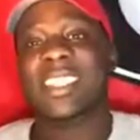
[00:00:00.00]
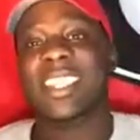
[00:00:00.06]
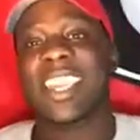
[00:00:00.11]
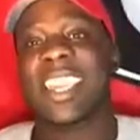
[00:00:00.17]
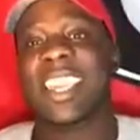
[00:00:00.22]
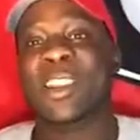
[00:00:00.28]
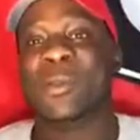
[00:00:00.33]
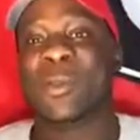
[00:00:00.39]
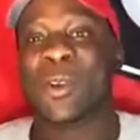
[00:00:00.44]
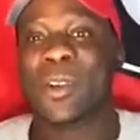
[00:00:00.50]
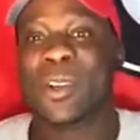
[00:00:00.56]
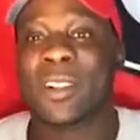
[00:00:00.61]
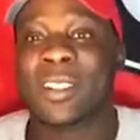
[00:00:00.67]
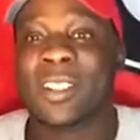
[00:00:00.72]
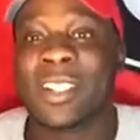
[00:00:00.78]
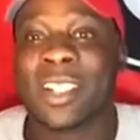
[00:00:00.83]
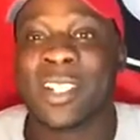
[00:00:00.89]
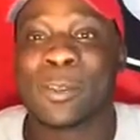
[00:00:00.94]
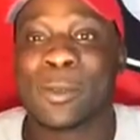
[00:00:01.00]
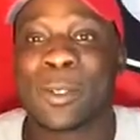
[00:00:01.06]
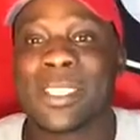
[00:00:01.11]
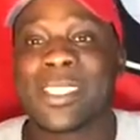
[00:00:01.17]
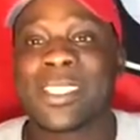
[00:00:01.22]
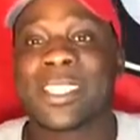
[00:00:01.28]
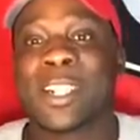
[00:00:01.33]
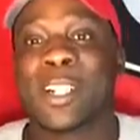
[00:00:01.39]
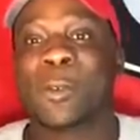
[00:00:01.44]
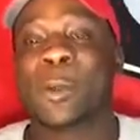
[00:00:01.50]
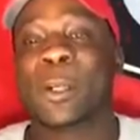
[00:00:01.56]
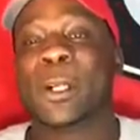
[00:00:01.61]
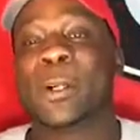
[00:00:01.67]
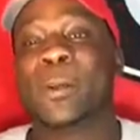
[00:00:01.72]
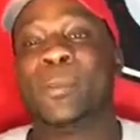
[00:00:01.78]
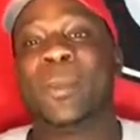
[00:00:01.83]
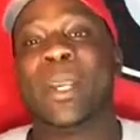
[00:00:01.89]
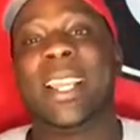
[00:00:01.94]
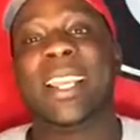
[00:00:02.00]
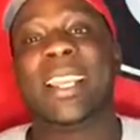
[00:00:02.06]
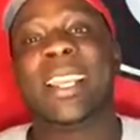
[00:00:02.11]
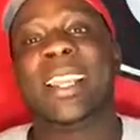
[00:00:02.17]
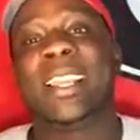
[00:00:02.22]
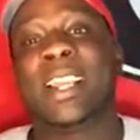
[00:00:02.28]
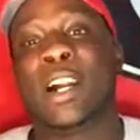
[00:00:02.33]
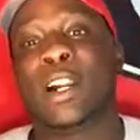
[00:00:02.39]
Hey world, what's up? Welcome back.